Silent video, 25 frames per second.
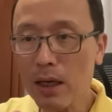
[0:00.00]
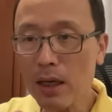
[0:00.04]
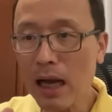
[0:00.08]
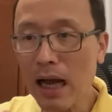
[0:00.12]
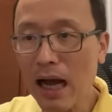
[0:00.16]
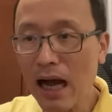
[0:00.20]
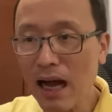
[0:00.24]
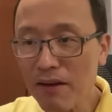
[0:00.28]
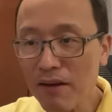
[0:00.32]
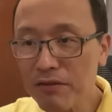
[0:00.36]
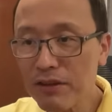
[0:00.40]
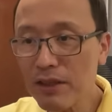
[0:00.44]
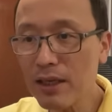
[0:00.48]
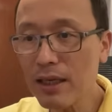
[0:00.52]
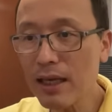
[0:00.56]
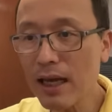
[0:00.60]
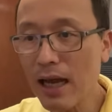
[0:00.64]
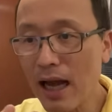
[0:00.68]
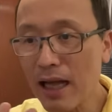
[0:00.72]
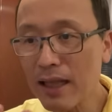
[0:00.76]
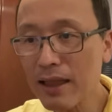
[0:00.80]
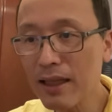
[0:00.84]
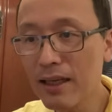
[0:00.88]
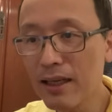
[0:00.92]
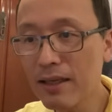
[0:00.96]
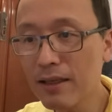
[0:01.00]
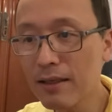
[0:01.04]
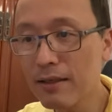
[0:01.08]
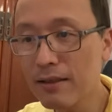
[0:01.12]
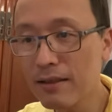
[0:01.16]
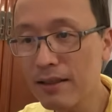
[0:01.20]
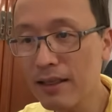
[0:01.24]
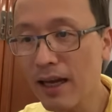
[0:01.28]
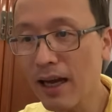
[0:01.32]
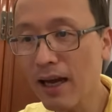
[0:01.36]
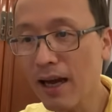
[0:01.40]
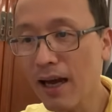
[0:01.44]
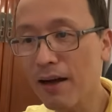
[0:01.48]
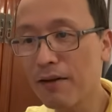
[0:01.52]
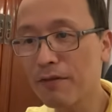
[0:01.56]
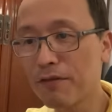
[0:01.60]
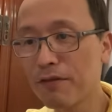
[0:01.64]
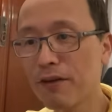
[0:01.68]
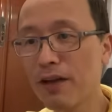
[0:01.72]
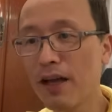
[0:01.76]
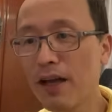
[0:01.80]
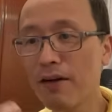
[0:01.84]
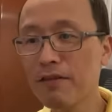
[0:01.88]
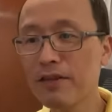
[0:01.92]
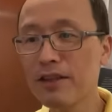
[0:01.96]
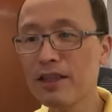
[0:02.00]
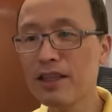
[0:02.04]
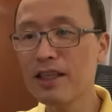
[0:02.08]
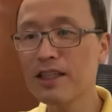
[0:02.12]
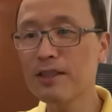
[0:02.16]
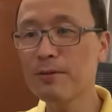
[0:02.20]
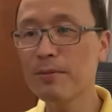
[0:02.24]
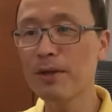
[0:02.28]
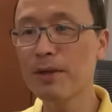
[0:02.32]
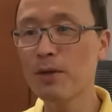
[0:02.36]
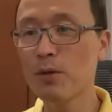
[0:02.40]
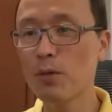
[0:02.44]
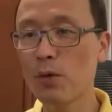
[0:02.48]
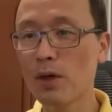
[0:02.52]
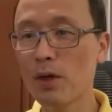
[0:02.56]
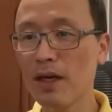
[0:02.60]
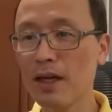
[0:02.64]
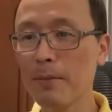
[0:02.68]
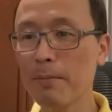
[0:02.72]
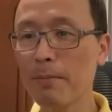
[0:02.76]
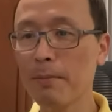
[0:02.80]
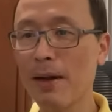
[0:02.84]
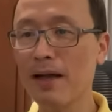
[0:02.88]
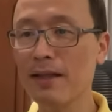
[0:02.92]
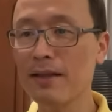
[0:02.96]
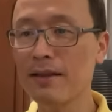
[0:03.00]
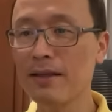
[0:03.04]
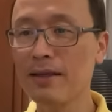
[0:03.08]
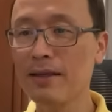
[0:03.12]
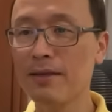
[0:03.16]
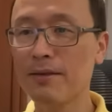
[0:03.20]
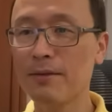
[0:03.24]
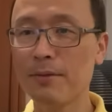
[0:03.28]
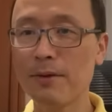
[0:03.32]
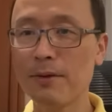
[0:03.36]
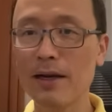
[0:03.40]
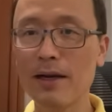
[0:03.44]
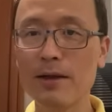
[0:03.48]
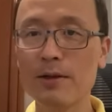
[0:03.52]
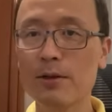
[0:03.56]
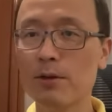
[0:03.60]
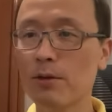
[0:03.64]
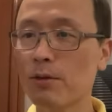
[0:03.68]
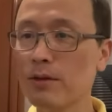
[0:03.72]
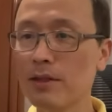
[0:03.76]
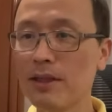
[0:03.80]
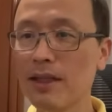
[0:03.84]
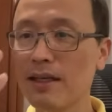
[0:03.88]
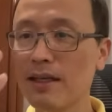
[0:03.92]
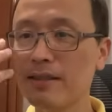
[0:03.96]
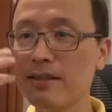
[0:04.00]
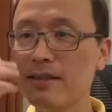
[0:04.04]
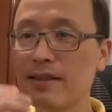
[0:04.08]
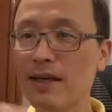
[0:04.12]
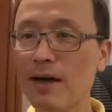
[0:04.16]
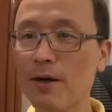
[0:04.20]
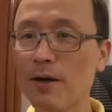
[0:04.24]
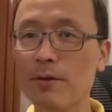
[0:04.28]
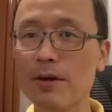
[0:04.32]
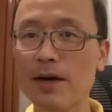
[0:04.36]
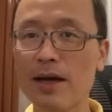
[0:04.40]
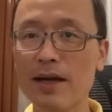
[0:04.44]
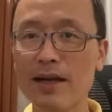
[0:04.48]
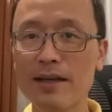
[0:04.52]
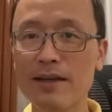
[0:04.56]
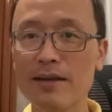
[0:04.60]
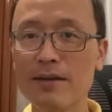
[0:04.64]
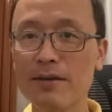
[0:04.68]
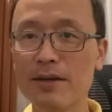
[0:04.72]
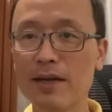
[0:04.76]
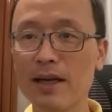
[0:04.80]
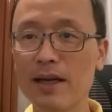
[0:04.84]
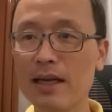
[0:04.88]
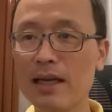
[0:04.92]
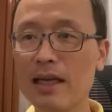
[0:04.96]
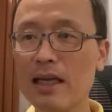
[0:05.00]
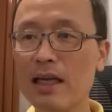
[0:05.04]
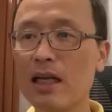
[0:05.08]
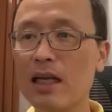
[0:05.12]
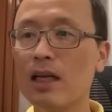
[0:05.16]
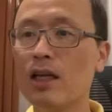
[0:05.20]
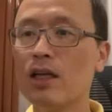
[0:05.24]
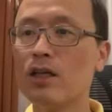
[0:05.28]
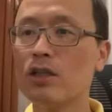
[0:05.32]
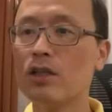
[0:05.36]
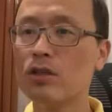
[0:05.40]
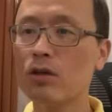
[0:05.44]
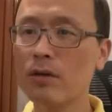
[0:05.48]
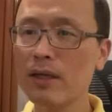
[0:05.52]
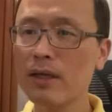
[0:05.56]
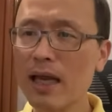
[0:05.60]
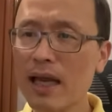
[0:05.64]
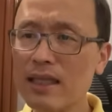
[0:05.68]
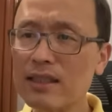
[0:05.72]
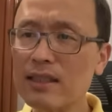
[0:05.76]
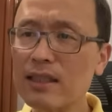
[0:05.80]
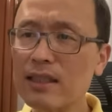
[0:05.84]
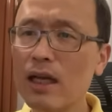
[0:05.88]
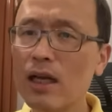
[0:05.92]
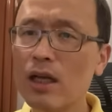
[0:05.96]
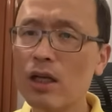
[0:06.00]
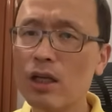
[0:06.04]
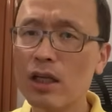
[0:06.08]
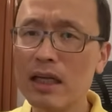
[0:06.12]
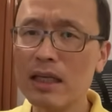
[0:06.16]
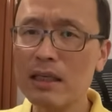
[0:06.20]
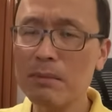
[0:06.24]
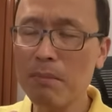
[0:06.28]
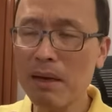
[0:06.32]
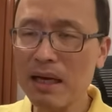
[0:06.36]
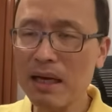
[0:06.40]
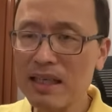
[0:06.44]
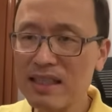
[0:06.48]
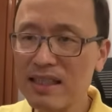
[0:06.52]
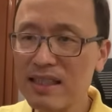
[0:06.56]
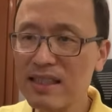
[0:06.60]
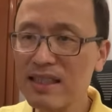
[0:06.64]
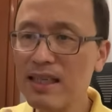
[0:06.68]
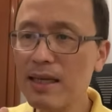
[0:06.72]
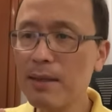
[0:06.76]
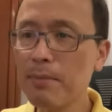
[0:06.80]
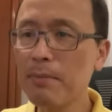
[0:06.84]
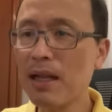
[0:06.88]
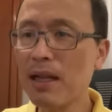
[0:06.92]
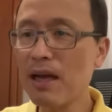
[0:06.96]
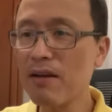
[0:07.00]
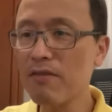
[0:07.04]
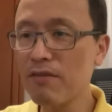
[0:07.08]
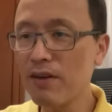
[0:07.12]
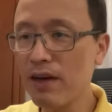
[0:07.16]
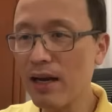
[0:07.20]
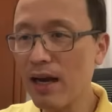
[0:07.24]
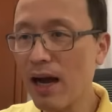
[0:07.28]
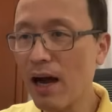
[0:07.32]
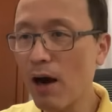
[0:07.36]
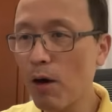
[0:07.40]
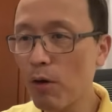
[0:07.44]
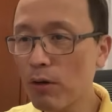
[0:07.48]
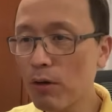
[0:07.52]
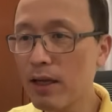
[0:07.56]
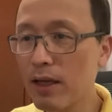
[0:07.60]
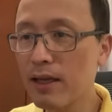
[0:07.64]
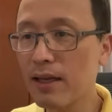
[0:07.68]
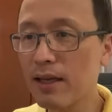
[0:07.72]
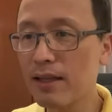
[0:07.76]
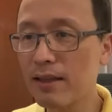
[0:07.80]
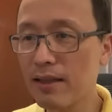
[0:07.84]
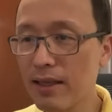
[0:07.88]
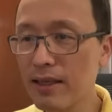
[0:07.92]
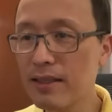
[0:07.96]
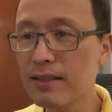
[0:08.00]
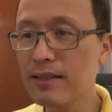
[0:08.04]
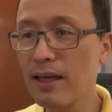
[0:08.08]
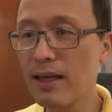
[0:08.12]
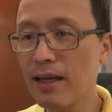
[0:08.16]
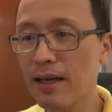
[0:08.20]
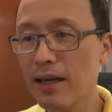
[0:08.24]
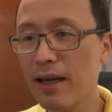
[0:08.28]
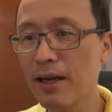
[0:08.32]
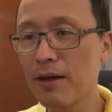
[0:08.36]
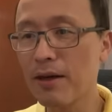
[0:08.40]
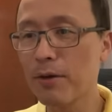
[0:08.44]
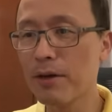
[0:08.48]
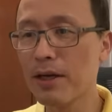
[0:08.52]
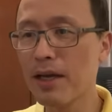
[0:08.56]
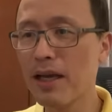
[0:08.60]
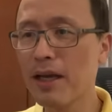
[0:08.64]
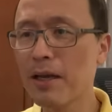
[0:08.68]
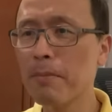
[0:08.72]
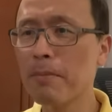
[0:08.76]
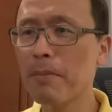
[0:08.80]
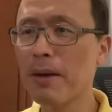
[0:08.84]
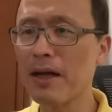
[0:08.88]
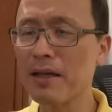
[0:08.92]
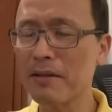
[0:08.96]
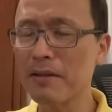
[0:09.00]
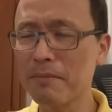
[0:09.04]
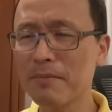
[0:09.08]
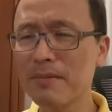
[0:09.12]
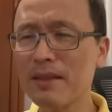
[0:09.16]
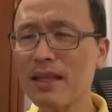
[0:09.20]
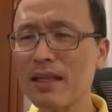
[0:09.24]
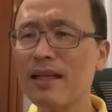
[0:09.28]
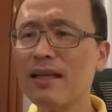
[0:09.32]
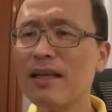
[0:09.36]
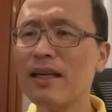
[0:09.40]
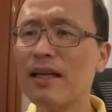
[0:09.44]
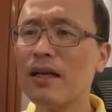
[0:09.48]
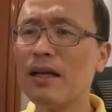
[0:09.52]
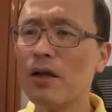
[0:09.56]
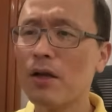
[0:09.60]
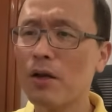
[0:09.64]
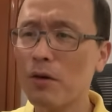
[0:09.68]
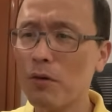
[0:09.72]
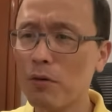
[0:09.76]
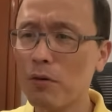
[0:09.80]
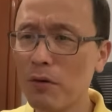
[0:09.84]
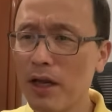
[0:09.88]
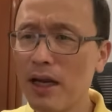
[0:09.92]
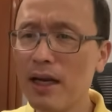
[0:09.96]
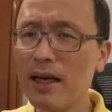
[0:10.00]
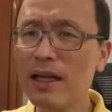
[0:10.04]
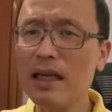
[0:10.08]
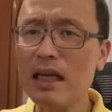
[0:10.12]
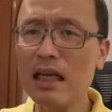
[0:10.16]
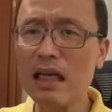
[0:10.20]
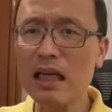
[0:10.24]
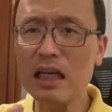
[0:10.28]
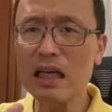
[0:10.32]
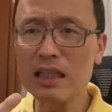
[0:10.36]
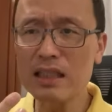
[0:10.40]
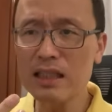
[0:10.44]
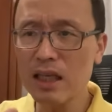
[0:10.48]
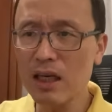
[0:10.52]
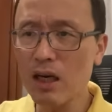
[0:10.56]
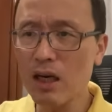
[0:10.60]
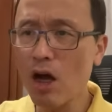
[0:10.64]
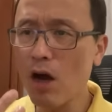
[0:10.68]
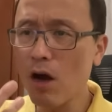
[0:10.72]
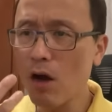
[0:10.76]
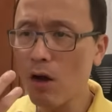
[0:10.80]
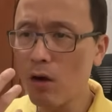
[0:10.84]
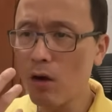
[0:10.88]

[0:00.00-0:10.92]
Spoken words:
after the article, yeah, free advertisement, willing party. Well, don't take siao, right? Okay. So yes, it might seem like I'm very howling and things like that, okay, but really it is an